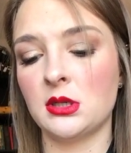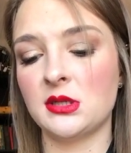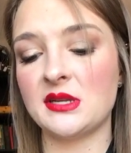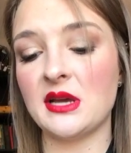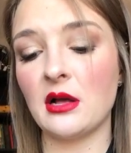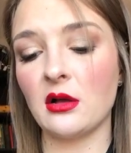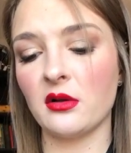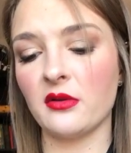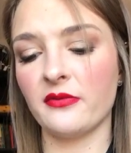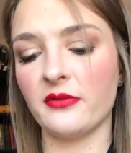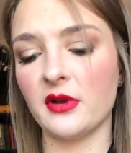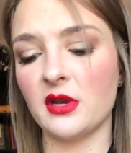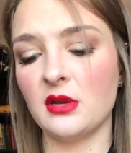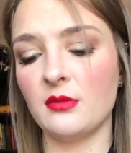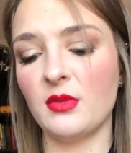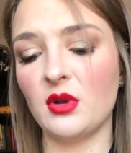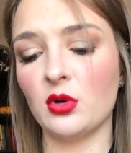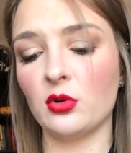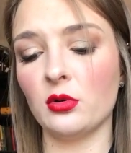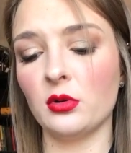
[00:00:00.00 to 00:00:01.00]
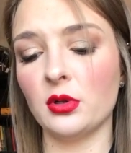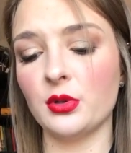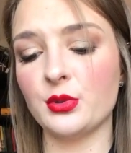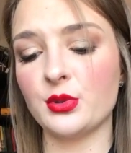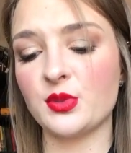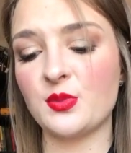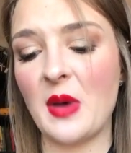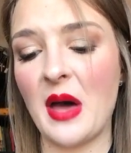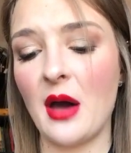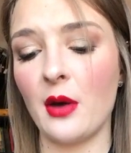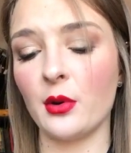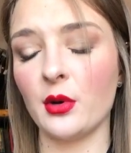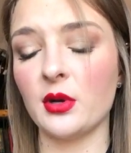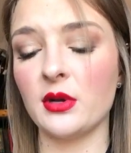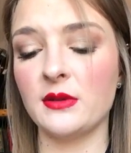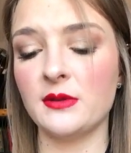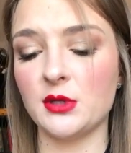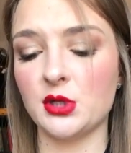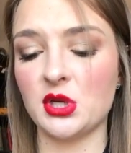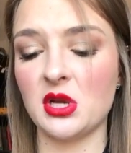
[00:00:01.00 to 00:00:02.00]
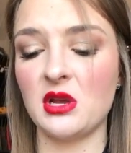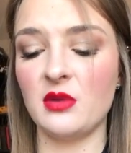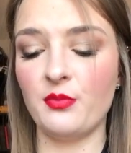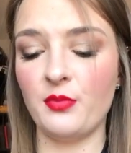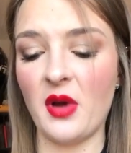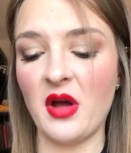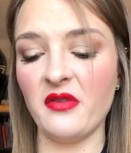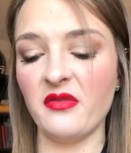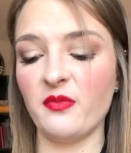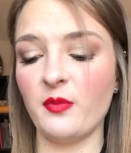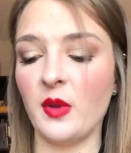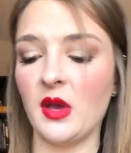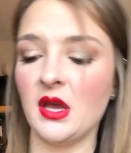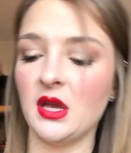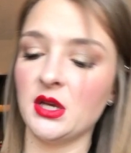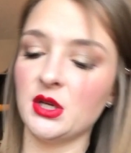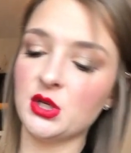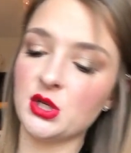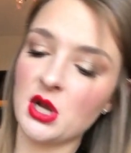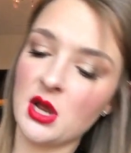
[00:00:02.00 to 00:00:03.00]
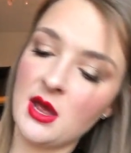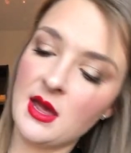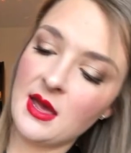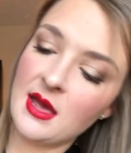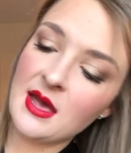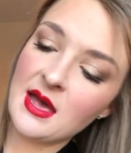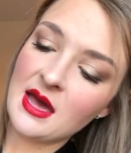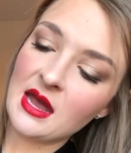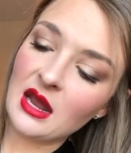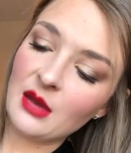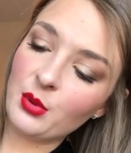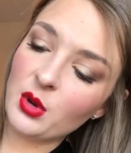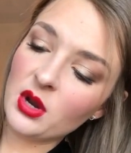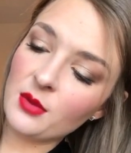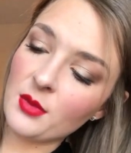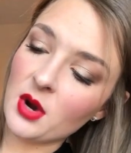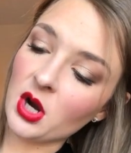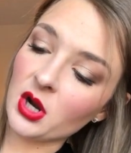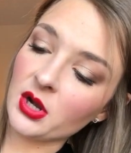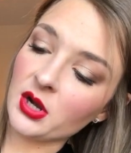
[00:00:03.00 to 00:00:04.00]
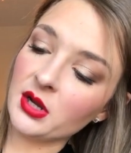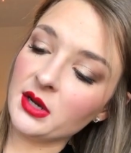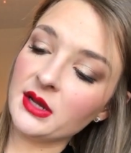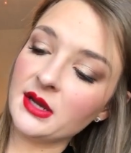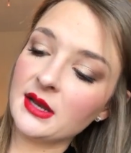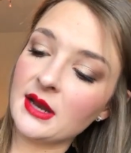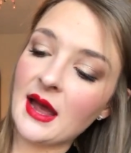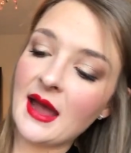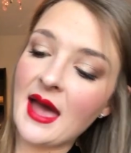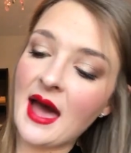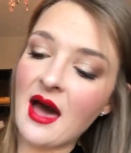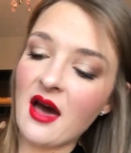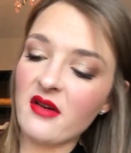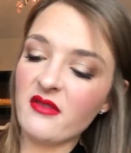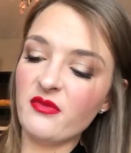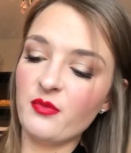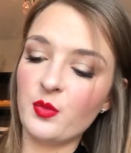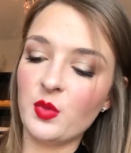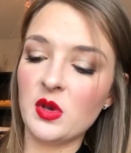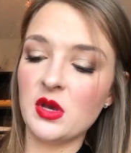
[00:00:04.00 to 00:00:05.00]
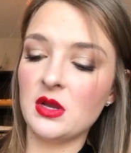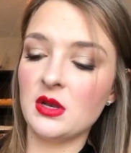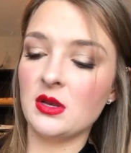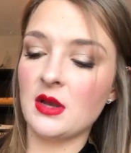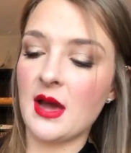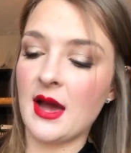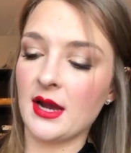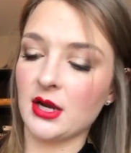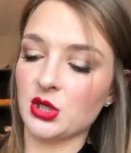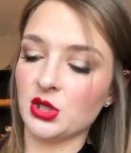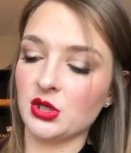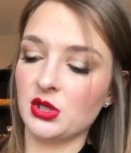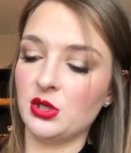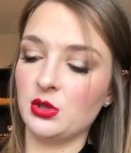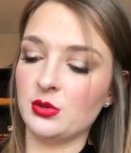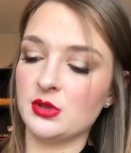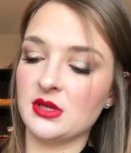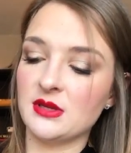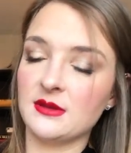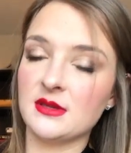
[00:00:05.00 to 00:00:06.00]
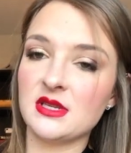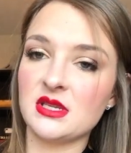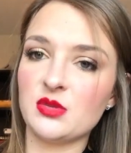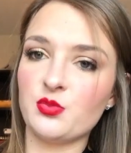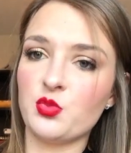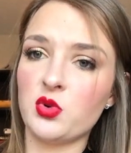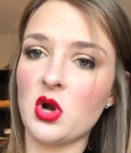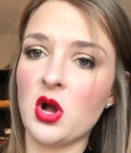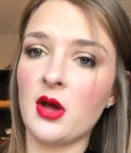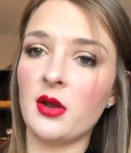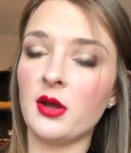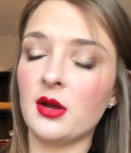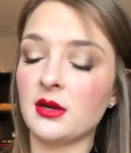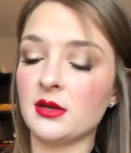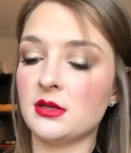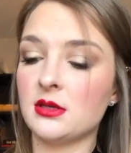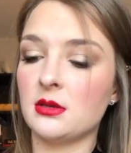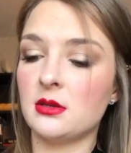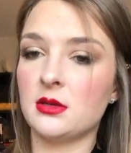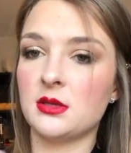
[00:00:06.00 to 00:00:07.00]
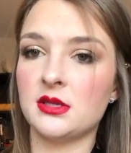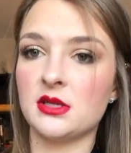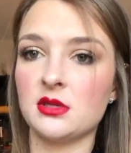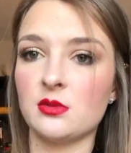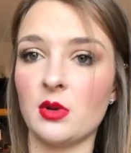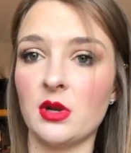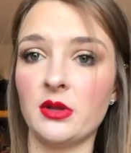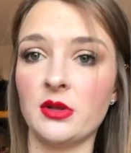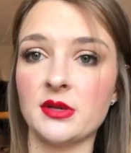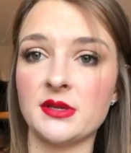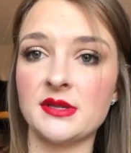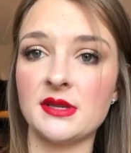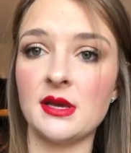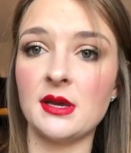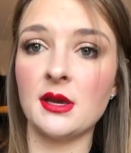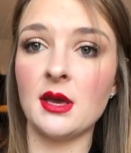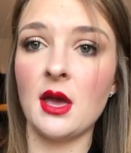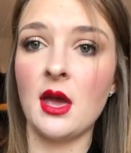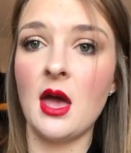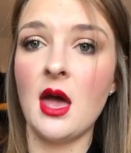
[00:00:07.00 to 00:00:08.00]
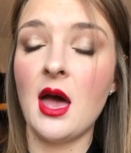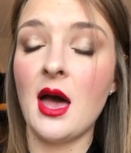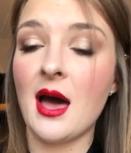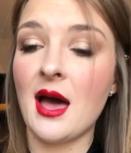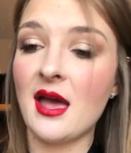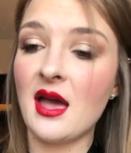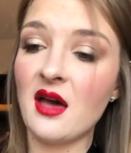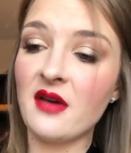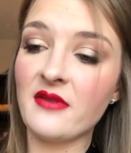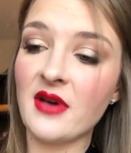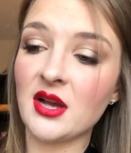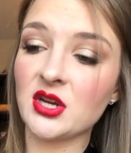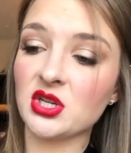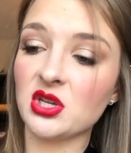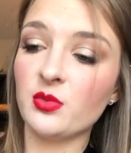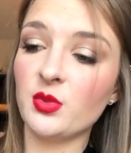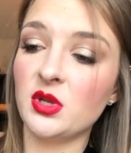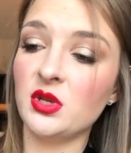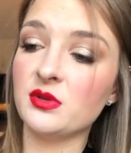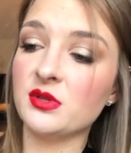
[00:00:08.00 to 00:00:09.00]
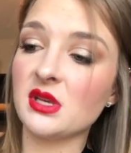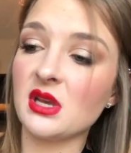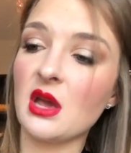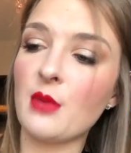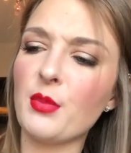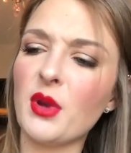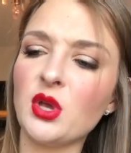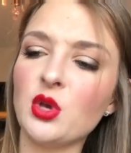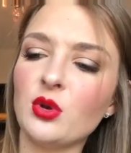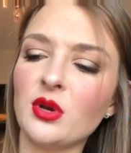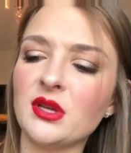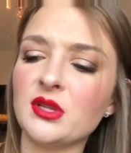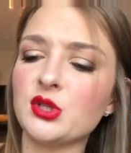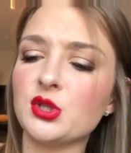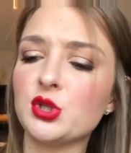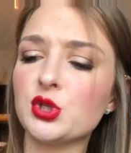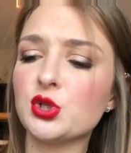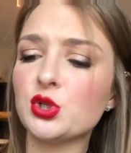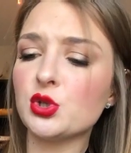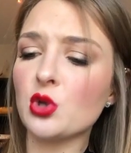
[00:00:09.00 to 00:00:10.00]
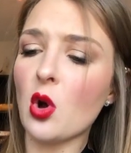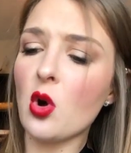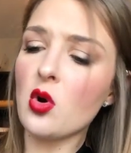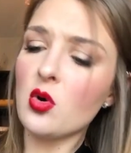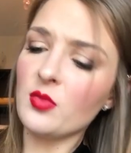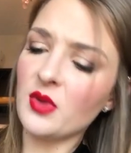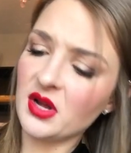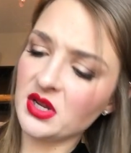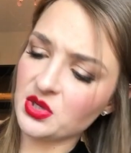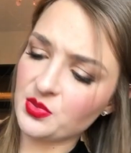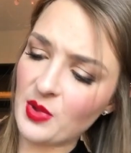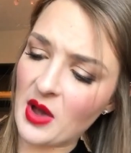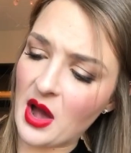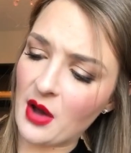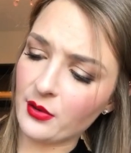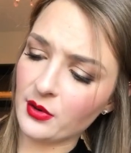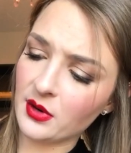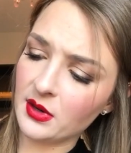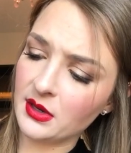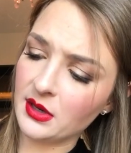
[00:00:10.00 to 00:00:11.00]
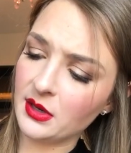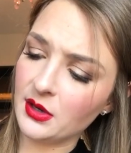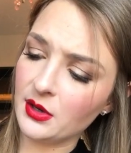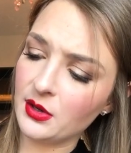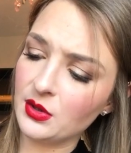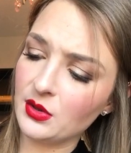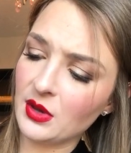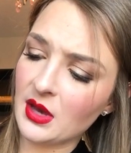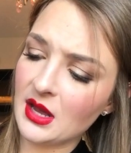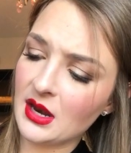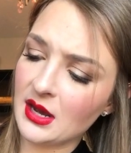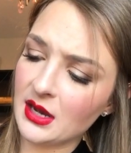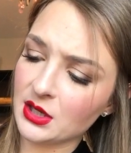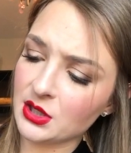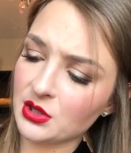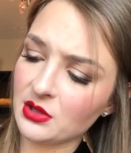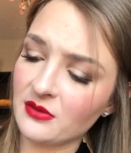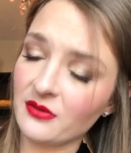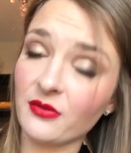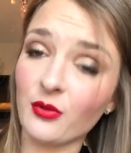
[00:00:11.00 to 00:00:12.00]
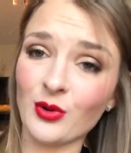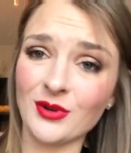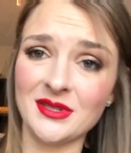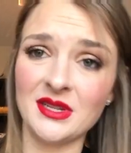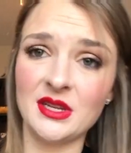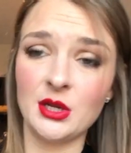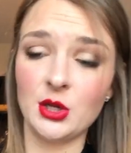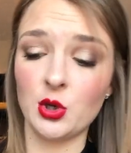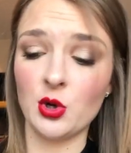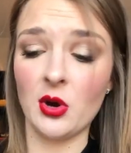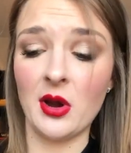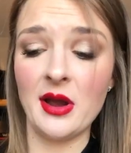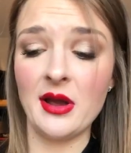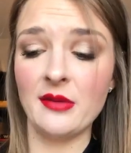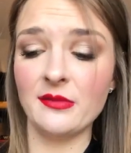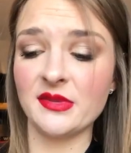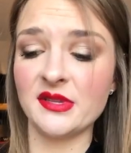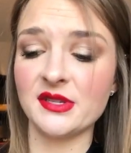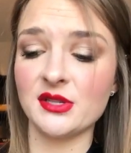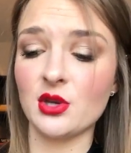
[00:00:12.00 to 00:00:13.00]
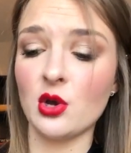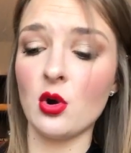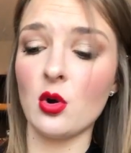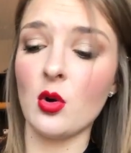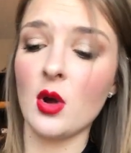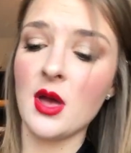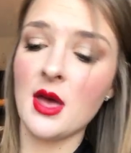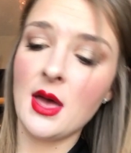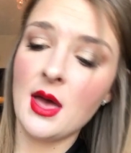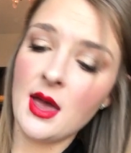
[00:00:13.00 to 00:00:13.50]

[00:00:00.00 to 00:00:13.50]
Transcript: Talc-Free Mineral Loose Powder in the shade Buff Beige. And I put a mark on it. I have been actually using this product. This is what it looks like. I have actually been using it, but you get so much powder in here. You get actually 14 grams. So